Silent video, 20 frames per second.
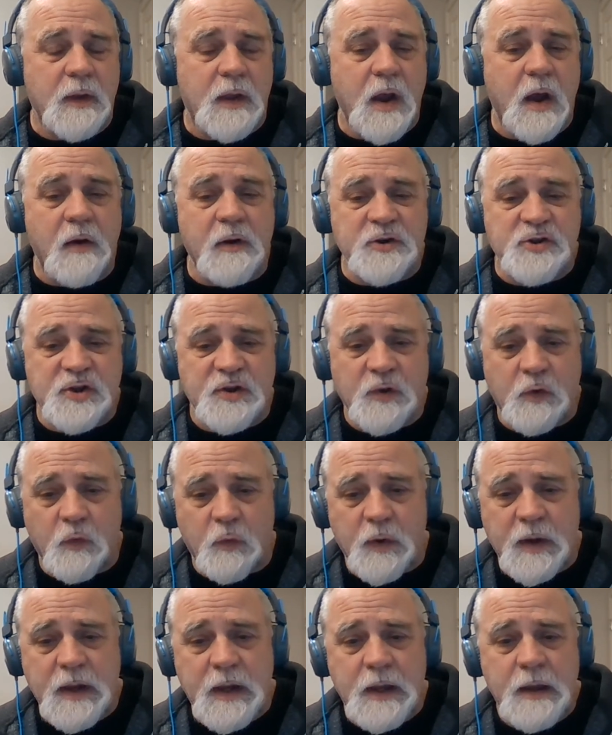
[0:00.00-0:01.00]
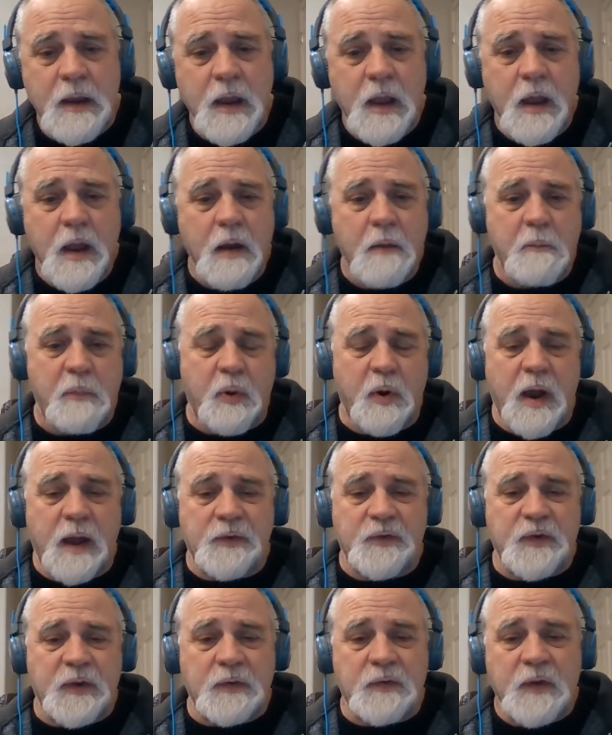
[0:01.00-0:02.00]
college degree
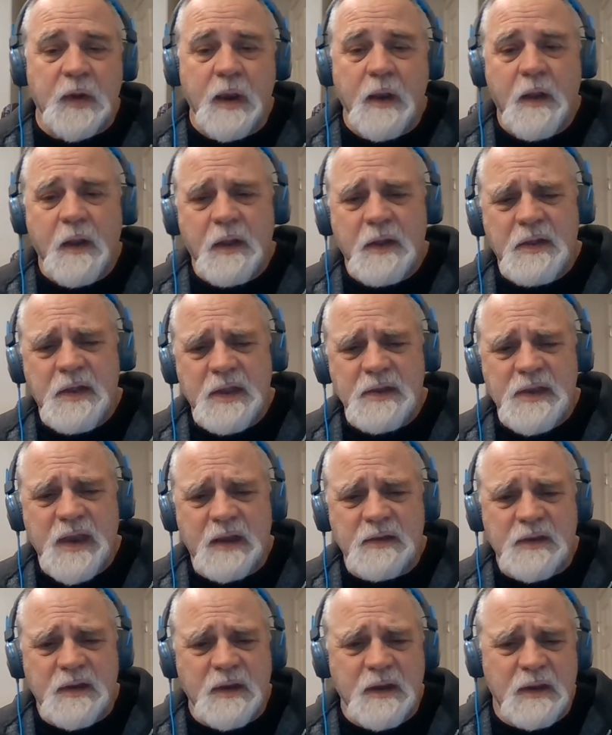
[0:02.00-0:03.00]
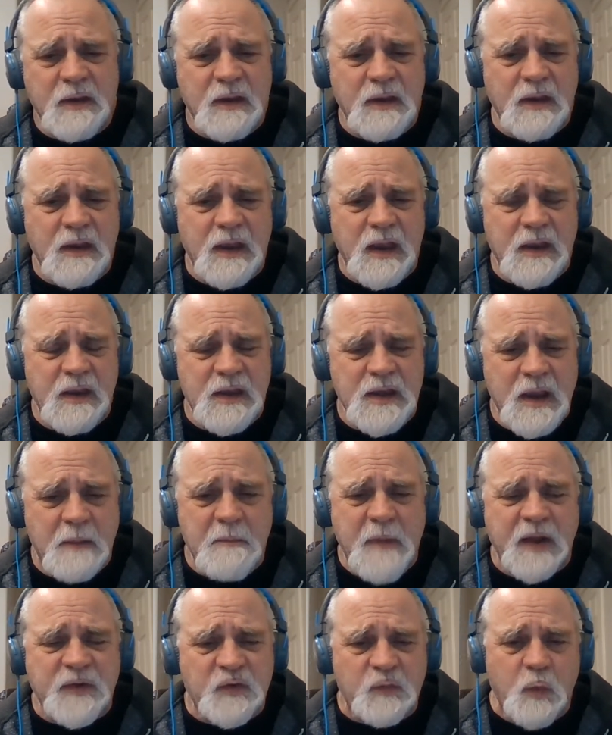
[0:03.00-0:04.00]
process. You
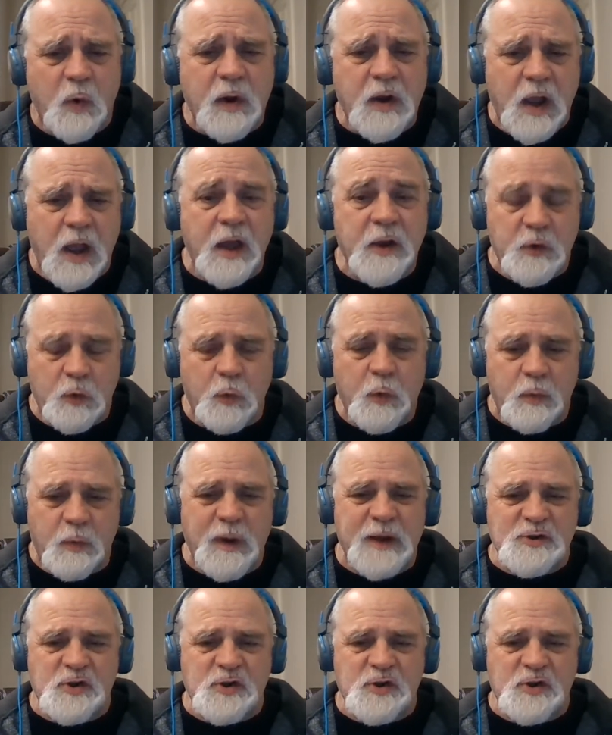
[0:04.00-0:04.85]
must work under a